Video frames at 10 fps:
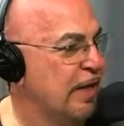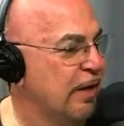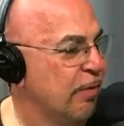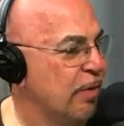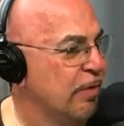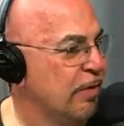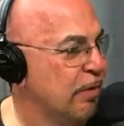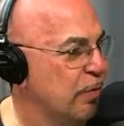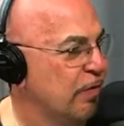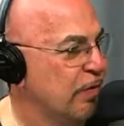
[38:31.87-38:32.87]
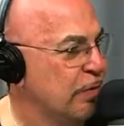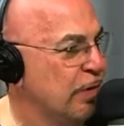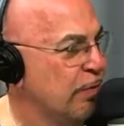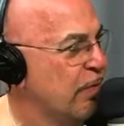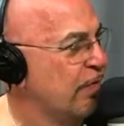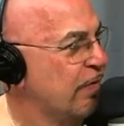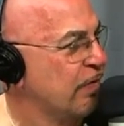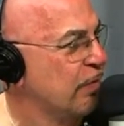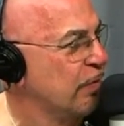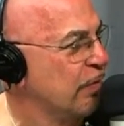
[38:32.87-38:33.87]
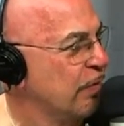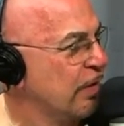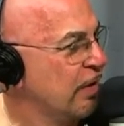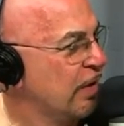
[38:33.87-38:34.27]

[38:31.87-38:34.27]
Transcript: that I wrote, the musical I wrote for the school?